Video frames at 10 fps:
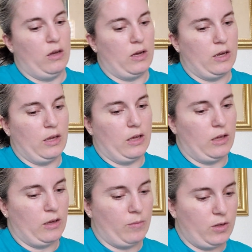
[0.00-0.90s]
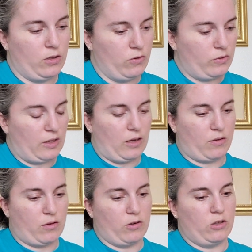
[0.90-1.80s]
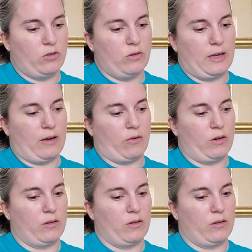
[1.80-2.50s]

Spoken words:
I am using 32 count